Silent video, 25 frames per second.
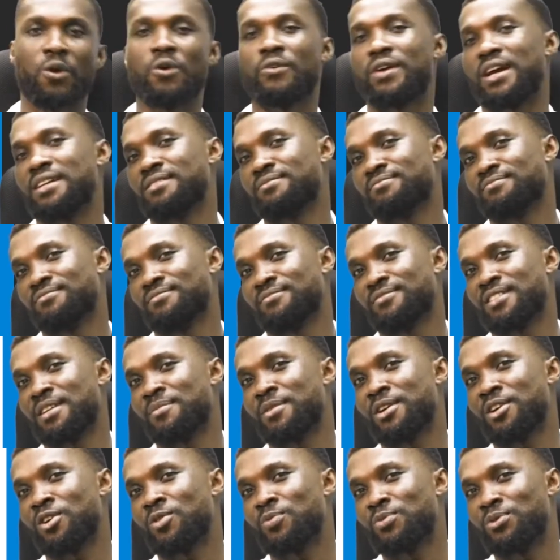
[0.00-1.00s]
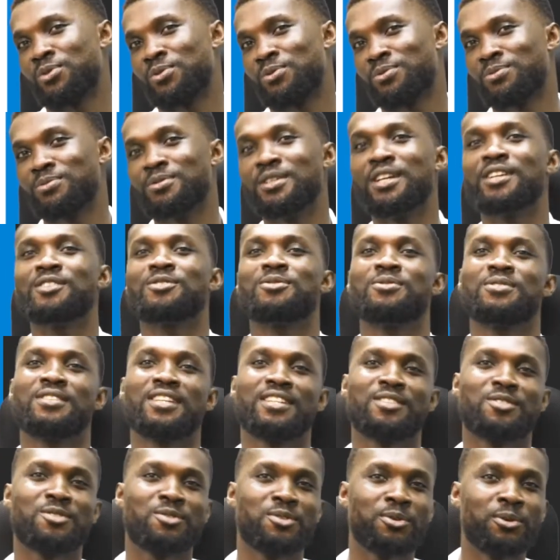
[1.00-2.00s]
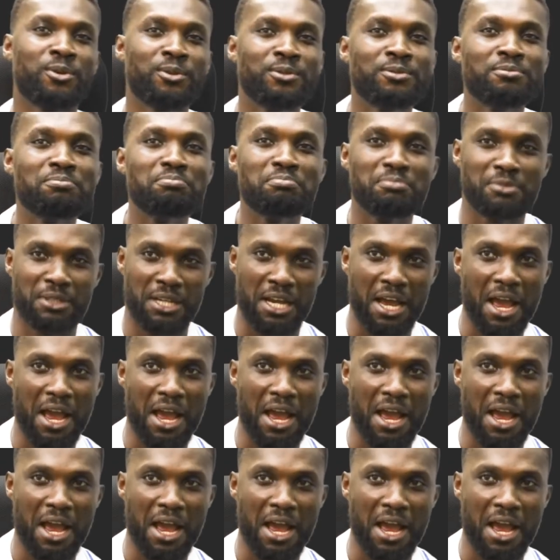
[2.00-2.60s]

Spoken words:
All right, let me help you. Yes, you said stone.